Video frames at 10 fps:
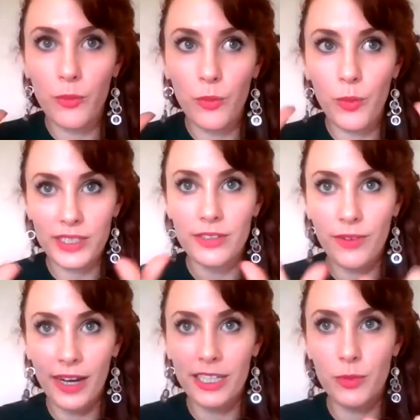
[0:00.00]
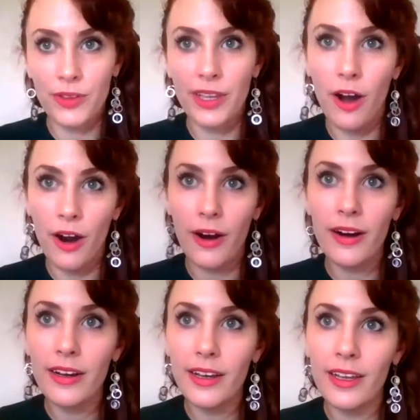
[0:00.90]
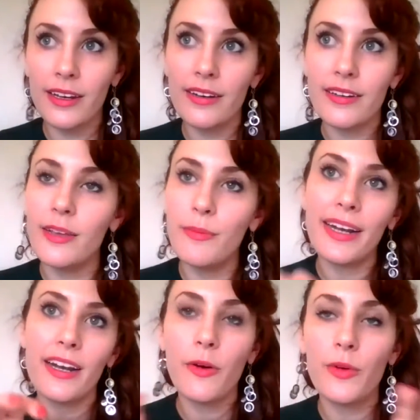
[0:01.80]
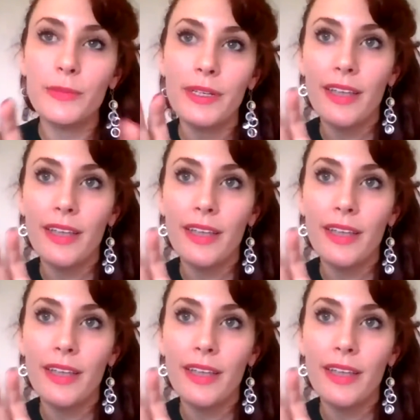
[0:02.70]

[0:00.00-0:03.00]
what defines where they are and it might not always be